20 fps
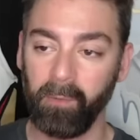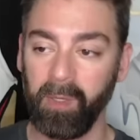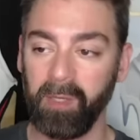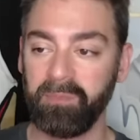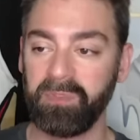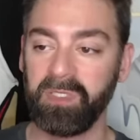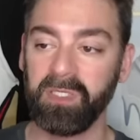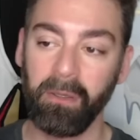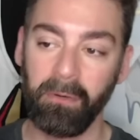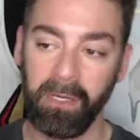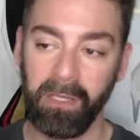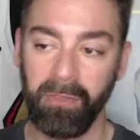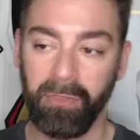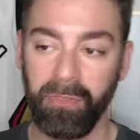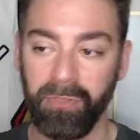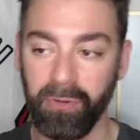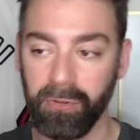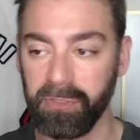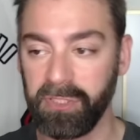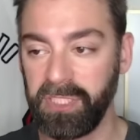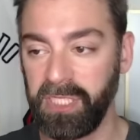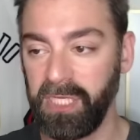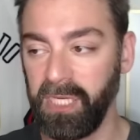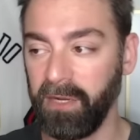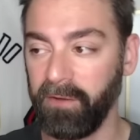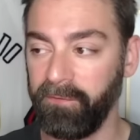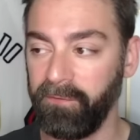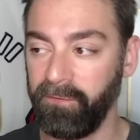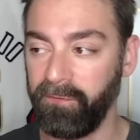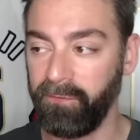Williamson going
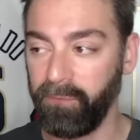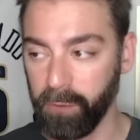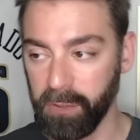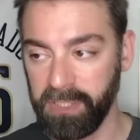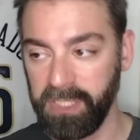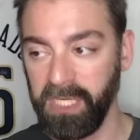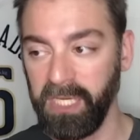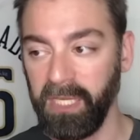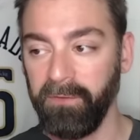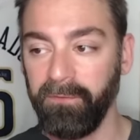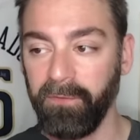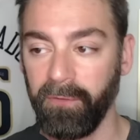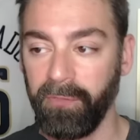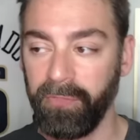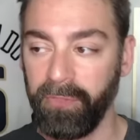thirteen of fourteen for